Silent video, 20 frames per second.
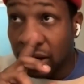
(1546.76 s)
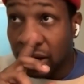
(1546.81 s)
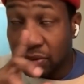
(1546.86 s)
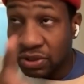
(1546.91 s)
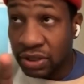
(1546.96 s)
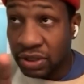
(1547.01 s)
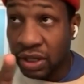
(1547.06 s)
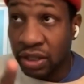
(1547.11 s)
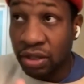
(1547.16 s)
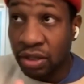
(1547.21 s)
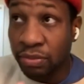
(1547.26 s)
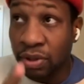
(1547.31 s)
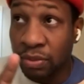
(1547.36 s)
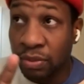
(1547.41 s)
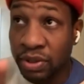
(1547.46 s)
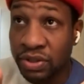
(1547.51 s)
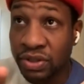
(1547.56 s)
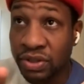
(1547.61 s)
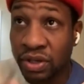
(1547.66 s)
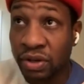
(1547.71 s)
I was staying there
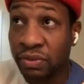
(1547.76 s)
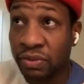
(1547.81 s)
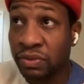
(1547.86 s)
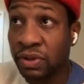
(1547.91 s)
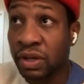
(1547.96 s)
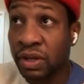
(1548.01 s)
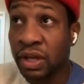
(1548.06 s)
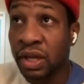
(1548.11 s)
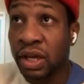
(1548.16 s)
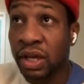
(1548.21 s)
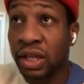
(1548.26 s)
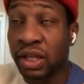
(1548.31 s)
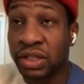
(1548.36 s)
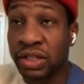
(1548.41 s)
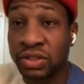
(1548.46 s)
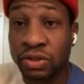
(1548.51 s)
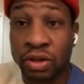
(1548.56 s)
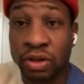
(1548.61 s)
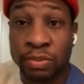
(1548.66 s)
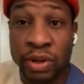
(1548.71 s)
by myself and
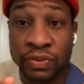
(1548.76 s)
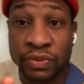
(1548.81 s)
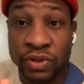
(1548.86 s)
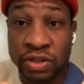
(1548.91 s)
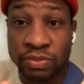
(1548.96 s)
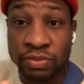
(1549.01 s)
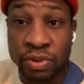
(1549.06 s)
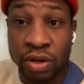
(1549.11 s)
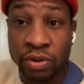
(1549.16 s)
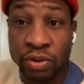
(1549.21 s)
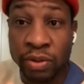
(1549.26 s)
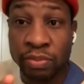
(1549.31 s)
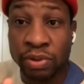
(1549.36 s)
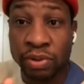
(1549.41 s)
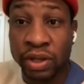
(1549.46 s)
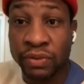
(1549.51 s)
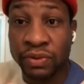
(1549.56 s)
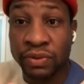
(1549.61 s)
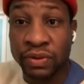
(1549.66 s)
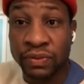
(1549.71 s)
I saw my first Broadway
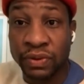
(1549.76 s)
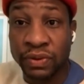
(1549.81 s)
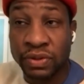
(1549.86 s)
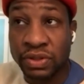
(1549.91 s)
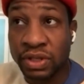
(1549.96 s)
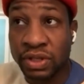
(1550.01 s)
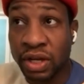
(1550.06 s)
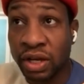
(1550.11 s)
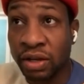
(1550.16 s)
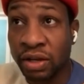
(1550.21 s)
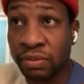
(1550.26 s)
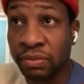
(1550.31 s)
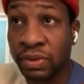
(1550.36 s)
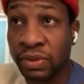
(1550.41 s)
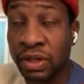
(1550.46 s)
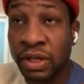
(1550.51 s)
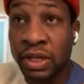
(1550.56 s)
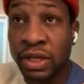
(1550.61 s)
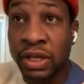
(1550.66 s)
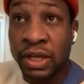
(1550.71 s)
play for the first time.
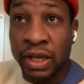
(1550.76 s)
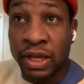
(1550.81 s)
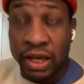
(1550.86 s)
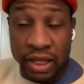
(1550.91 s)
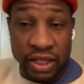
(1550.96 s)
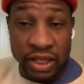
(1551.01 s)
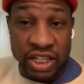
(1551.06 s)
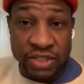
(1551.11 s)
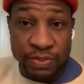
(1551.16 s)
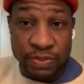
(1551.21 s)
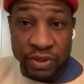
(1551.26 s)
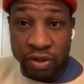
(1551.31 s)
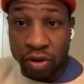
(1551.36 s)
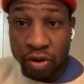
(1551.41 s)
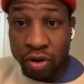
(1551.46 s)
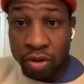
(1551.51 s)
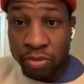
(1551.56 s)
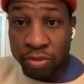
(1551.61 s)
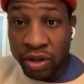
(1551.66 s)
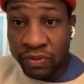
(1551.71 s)
And I spent
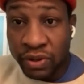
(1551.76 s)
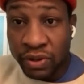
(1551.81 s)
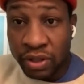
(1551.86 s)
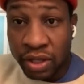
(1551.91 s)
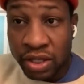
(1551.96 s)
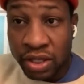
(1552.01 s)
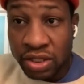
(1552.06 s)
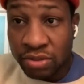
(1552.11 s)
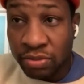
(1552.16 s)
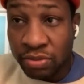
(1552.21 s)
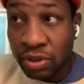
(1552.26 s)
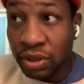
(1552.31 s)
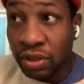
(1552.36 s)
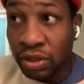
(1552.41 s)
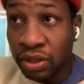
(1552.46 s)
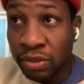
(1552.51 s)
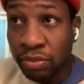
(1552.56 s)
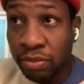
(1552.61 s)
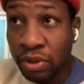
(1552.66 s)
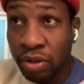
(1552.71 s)
all my vacation money
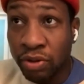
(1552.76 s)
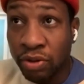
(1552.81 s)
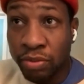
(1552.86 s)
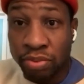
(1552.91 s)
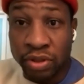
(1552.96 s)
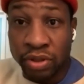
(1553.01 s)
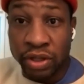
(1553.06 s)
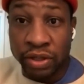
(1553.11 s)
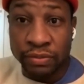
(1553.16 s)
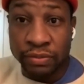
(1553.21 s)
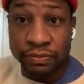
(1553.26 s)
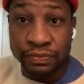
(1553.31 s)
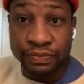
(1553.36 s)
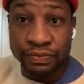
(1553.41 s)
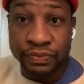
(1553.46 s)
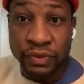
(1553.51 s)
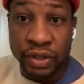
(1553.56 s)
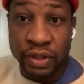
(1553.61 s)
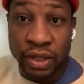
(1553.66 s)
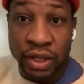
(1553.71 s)
on that Broadway play.
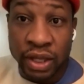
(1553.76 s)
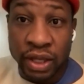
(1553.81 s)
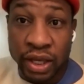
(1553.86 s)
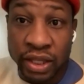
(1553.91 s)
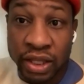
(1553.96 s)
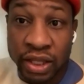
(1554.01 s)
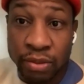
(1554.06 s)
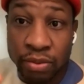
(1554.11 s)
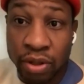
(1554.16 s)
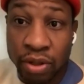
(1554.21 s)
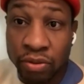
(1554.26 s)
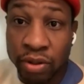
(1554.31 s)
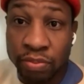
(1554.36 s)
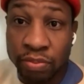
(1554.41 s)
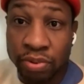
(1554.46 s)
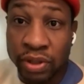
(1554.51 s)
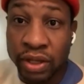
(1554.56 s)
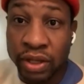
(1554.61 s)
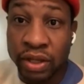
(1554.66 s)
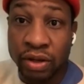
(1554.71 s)
And that
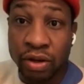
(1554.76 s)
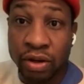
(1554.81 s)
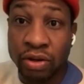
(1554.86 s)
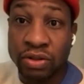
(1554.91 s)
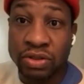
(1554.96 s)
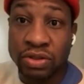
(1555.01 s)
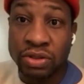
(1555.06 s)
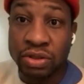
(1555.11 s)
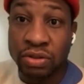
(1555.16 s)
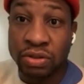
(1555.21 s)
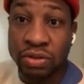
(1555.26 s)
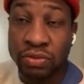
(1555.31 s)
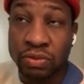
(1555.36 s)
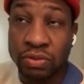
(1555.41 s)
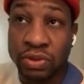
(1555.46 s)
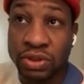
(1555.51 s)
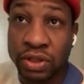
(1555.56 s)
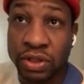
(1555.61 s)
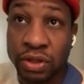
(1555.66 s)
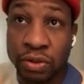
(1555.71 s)
Broadway play also
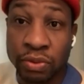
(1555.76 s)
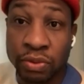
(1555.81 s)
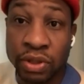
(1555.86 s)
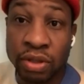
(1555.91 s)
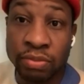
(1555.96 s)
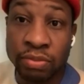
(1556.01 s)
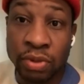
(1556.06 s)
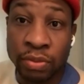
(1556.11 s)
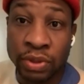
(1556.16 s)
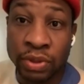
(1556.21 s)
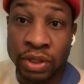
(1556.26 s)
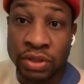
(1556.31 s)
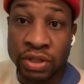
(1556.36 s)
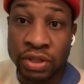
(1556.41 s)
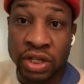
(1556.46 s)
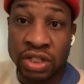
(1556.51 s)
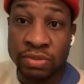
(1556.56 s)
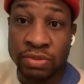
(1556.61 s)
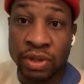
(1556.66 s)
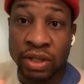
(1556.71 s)
was a eureka moment that
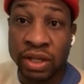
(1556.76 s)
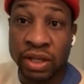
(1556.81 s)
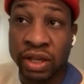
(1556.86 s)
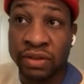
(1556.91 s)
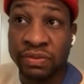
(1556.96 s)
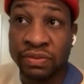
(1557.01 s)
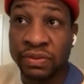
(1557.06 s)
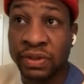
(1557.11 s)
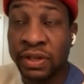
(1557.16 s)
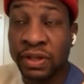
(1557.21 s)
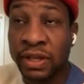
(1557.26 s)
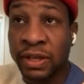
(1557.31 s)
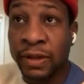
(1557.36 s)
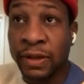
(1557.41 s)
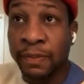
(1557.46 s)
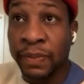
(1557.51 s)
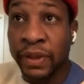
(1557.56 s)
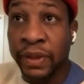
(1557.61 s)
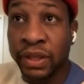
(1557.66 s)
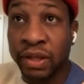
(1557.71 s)
changed my life
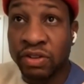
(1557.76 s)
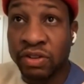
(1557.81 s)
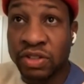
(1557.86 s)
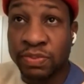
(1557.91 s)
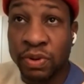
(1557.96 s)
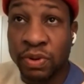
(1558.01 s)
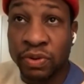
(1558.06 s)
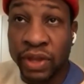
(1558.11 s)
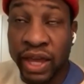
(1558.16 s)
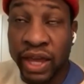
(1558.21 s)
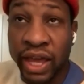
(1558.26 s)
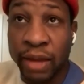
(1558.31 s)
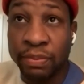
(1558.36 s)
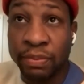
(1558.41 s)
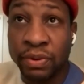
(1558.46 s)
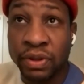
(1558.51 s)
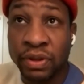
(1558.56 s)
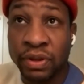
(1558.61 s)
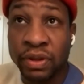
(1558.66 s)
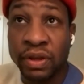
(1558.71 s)
and I was both
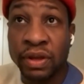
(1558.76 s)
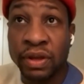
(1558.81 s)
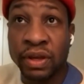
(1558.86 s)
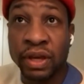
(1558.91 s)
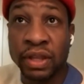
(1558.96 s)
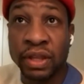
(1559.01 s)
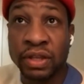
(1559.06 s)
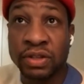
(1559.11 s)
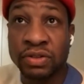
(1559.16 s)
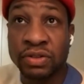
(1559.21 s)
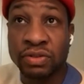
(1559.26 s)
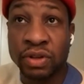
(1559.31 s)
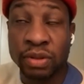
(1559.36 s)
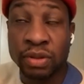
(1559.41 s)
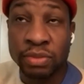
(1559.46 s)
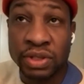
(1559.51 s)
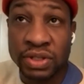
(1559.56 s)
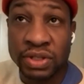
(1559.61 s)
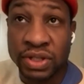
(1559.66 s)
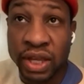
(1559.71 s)
happy and
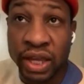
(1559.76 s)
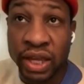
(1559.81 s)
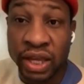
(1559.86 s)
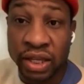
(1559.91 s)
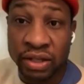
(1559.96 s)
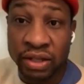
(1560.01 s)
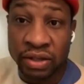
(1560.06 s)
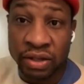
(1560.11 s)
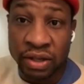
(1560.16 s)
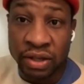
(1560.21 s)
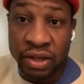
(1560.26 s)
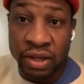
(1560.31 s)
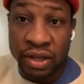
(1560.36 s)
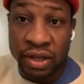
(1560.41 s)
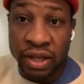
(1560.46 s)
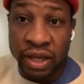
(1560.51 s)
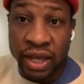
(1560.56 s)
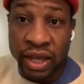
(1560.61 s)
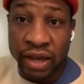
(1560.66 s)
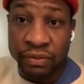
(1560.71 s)
extremely sad
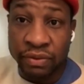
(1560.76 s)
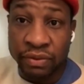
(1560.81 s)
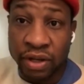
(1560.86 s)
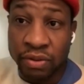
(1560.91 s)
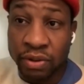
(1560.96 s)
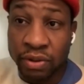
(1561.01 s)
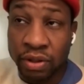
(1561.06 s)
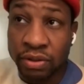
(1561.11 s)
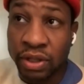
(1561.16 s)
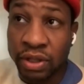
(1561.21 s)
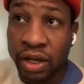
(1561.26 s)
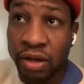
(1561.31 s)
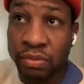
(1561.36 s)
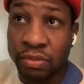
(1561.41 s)
after I walked